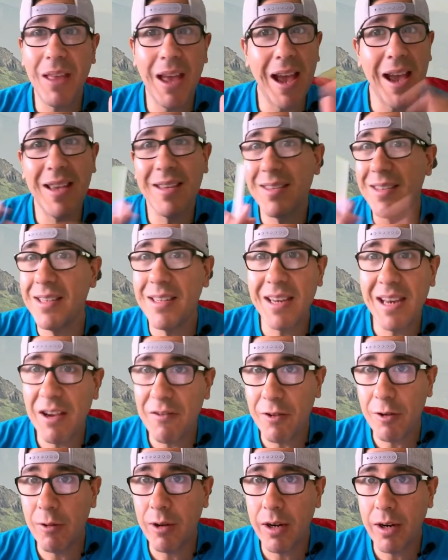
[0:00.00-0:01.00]
I see it
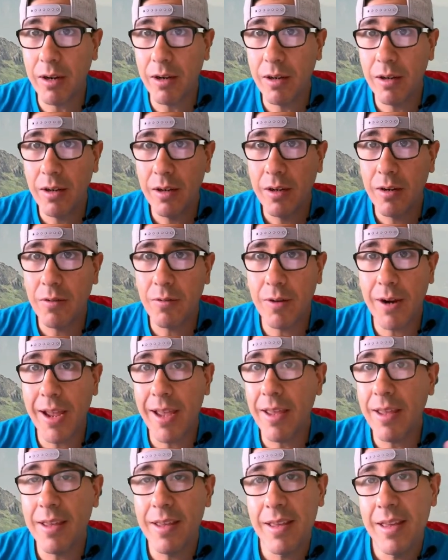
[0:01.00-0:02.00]
everywhere,
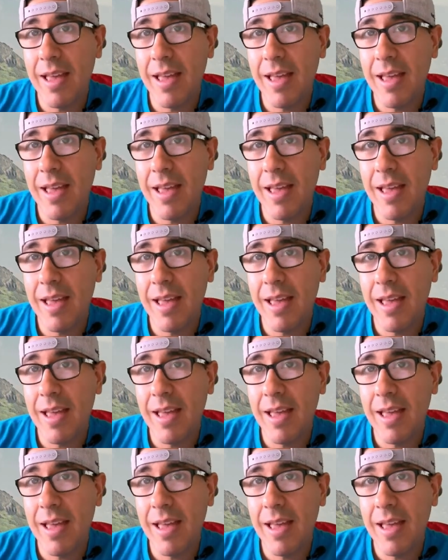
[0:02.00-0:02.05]
right?